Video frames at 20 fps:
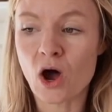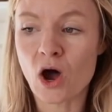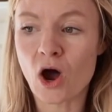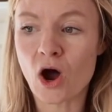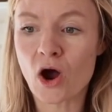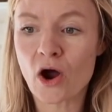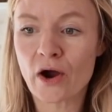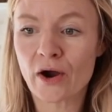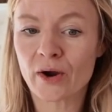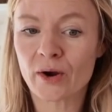
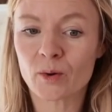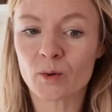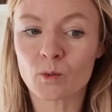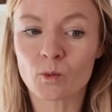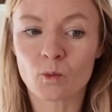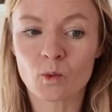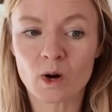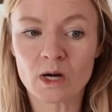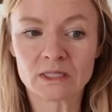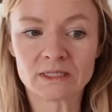are
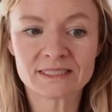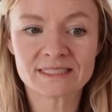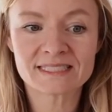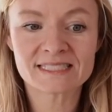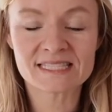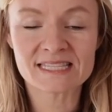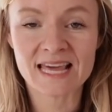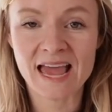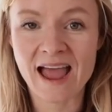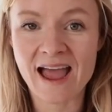
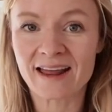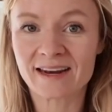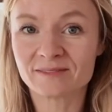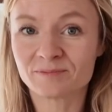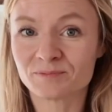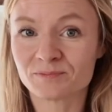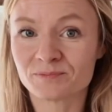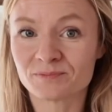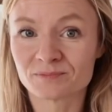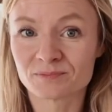ones that
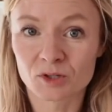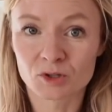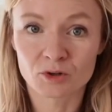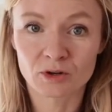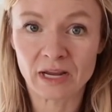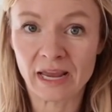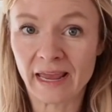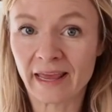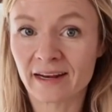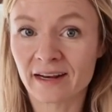
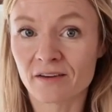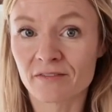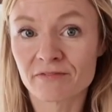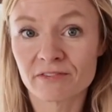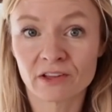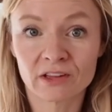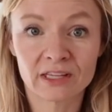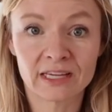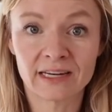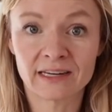create
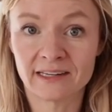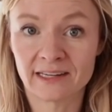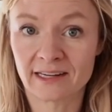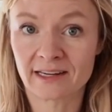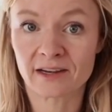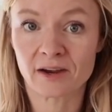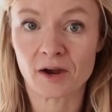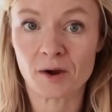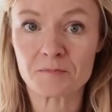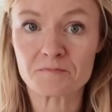affiliate
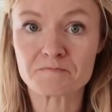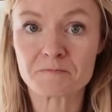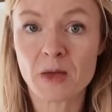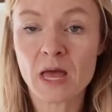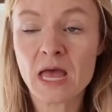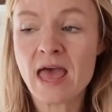income.